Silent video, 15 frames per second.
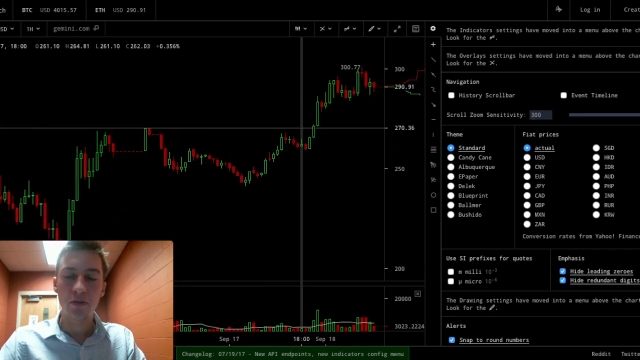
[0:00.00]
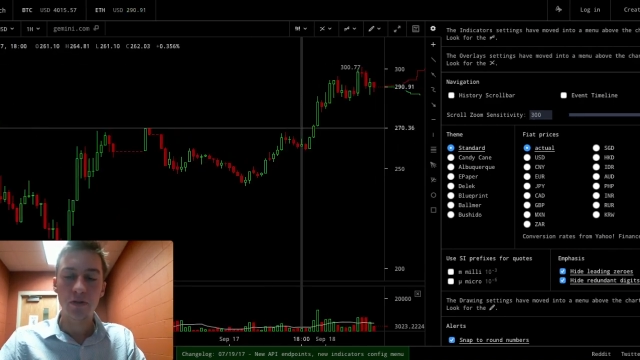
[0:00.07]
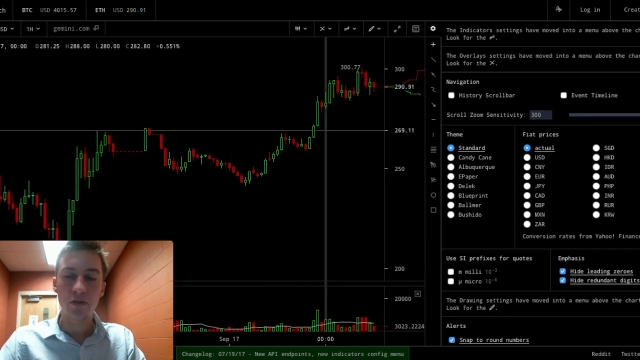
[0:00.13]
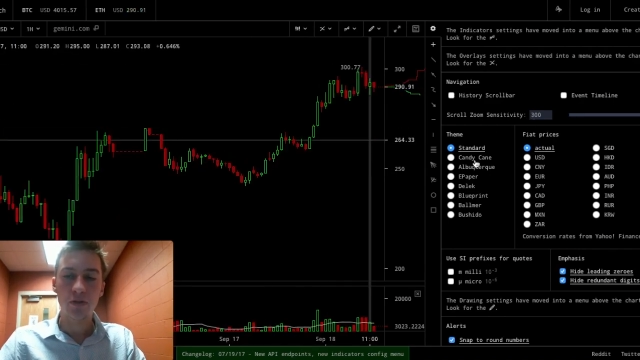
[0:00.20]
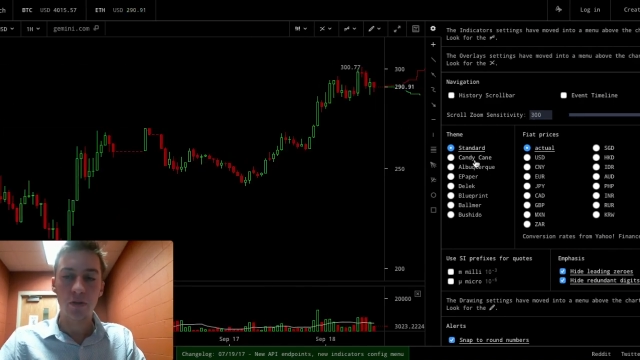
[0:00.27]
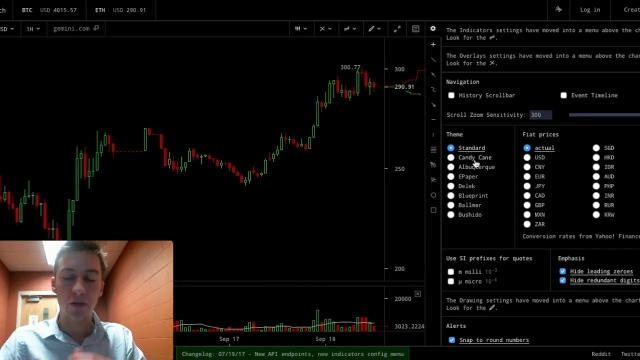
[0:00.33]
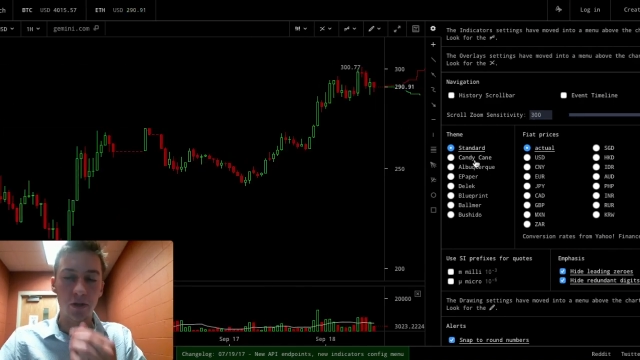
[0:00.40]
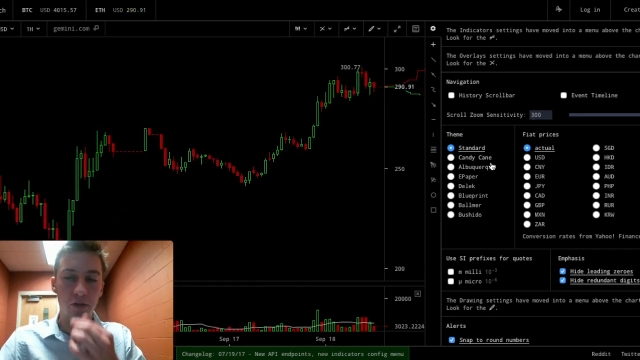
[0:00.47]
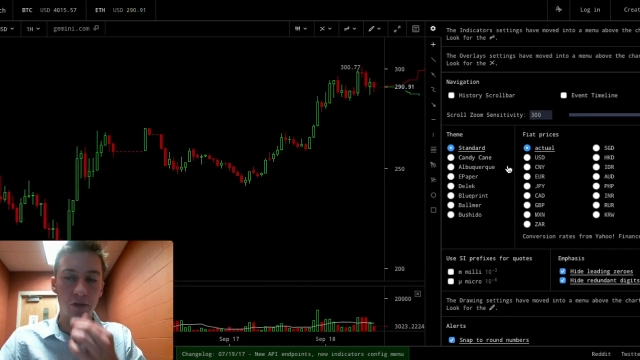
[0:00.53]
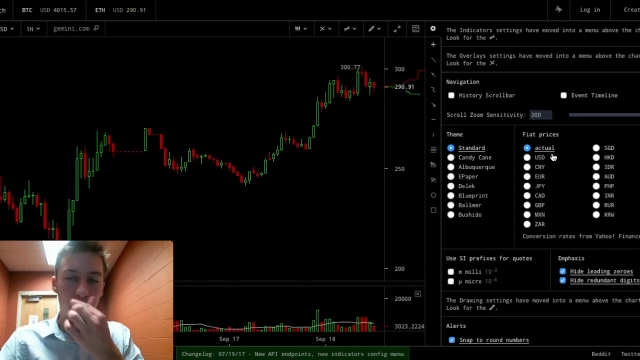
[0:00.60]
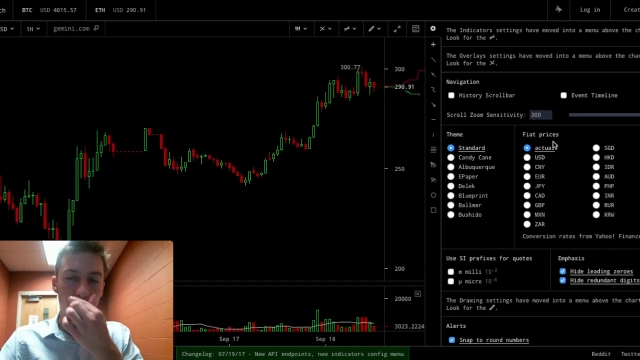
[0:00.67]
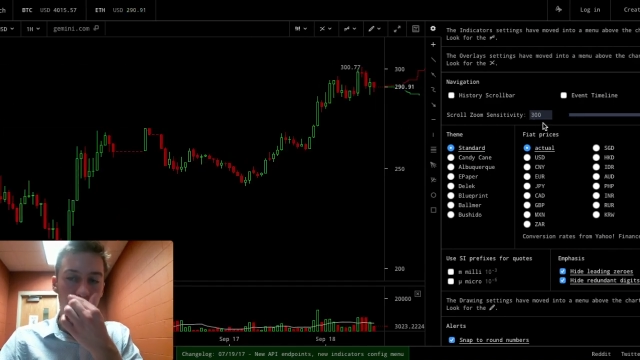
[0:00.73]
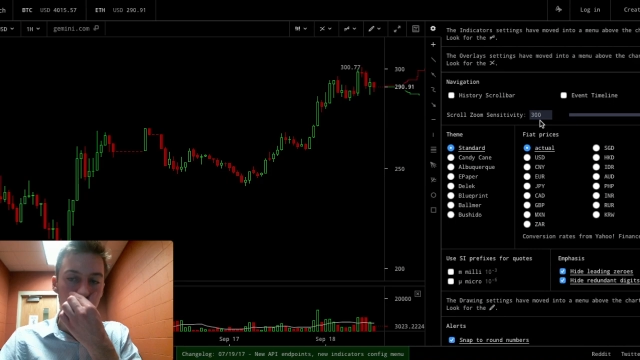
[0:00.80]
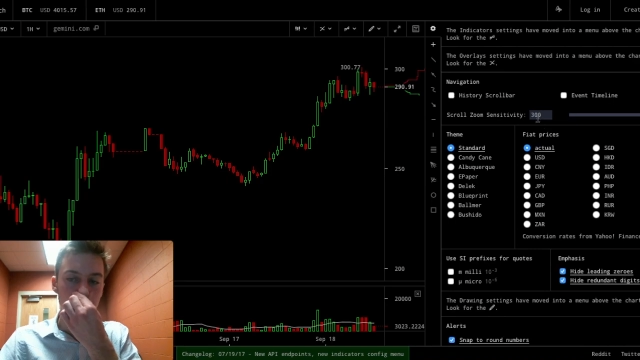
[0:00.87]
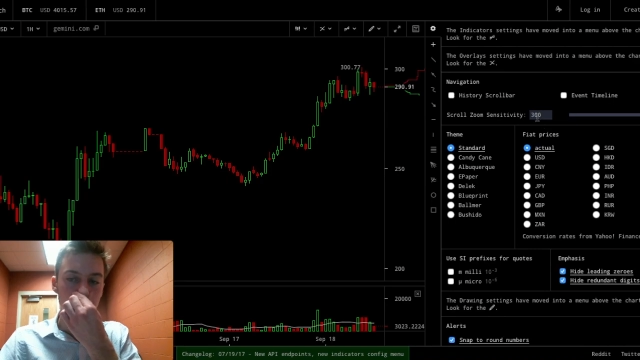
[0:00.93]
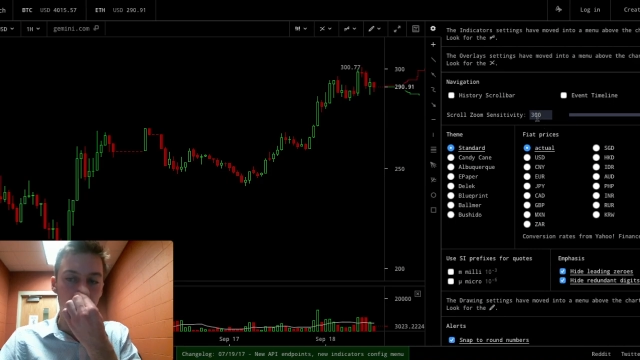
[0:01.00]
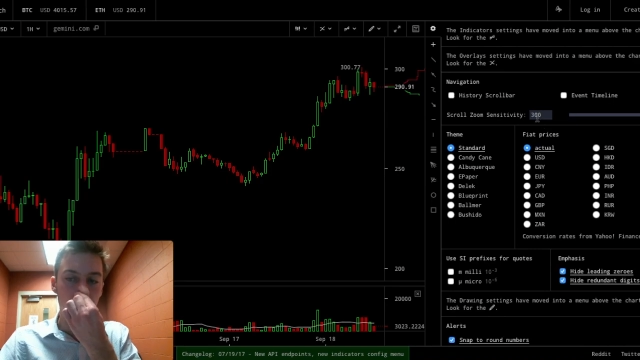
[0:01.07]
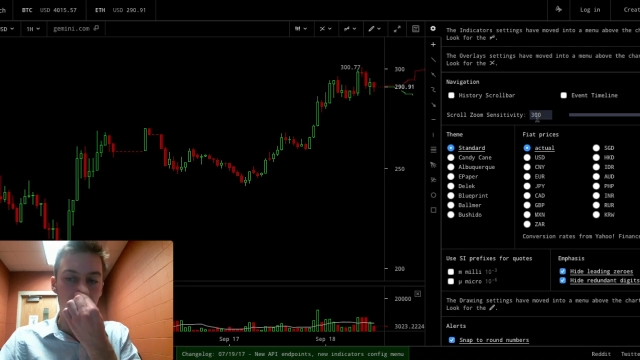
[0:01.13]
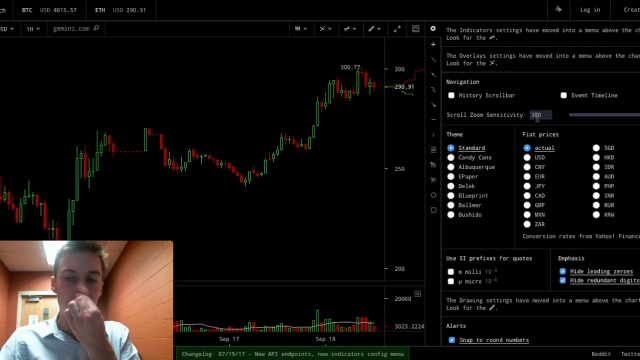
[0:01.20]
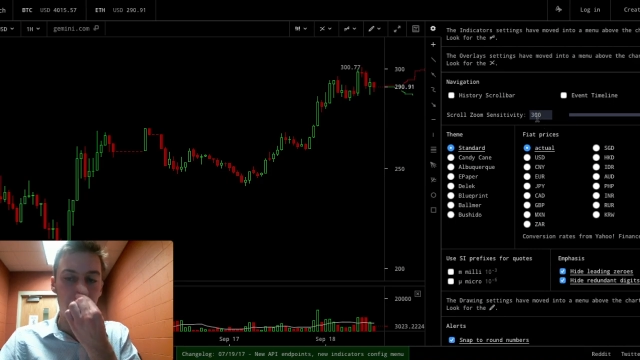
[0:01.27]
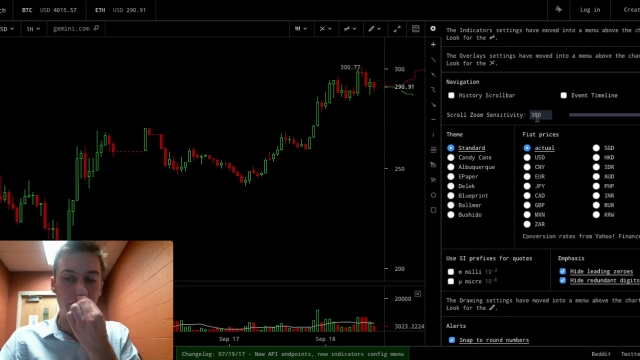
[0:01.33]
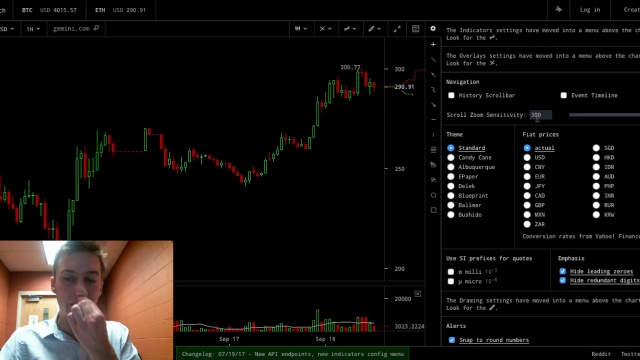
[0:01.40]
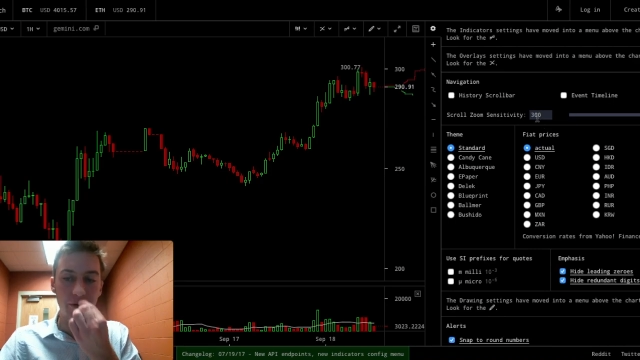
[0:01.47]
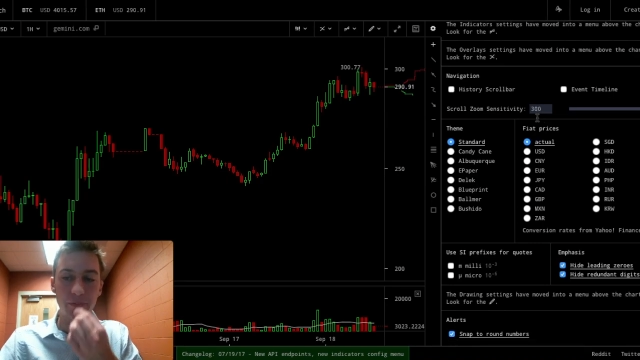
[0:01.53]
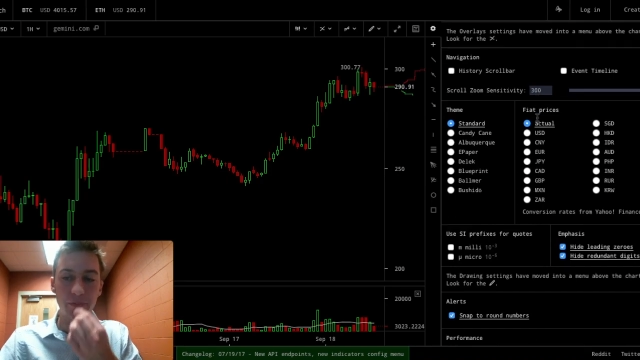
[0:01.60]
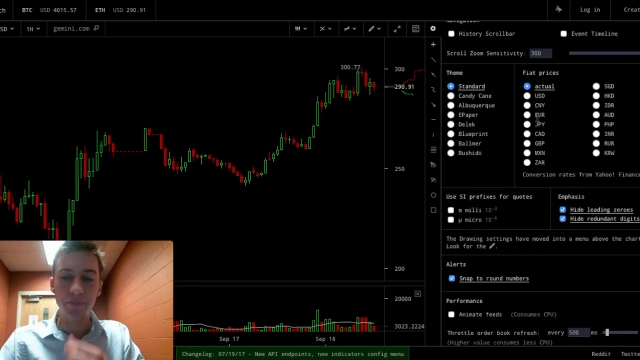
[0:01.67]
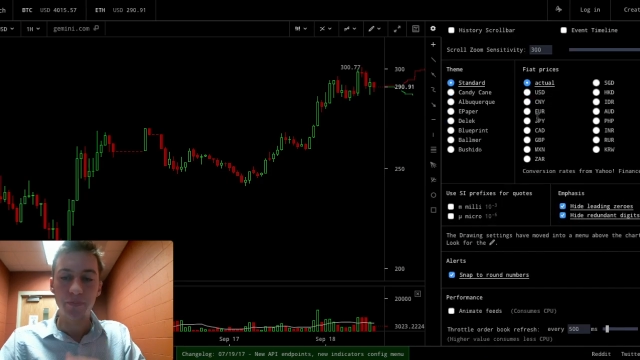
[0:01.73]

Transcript: so I think 300 is a great value.